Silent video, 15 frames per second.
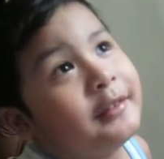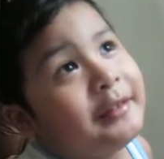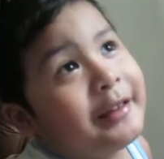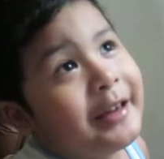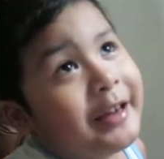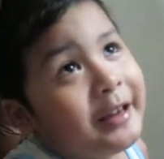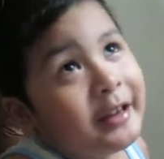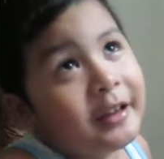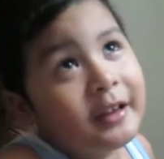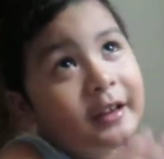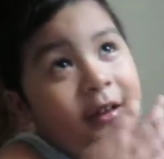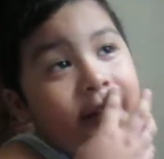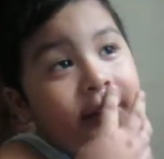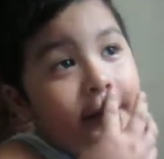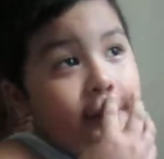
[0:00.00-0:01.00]

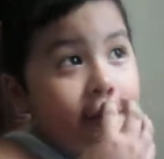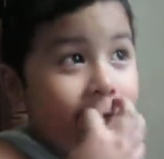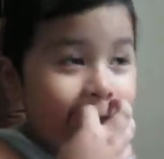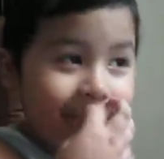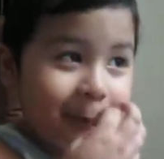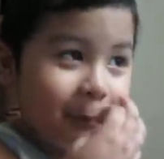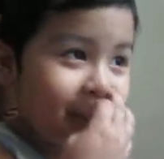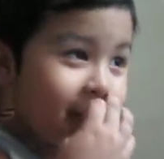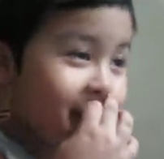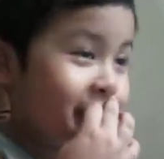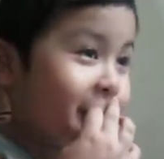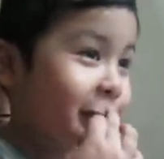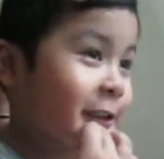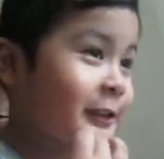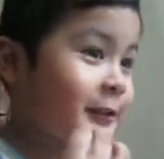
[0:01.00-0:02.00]
They, um, we
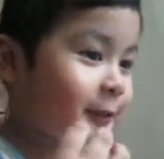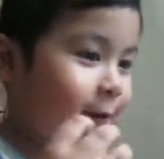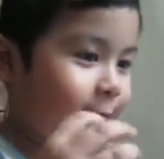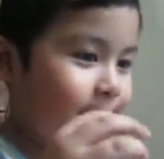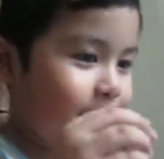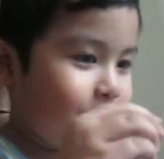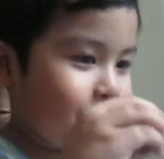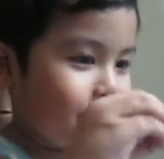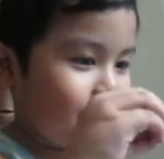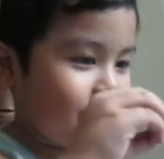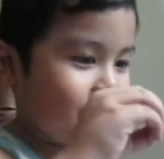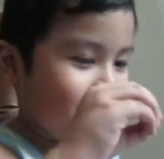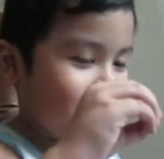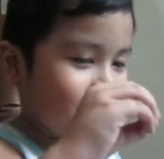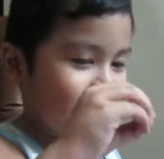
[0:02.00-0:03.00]
just, um, put,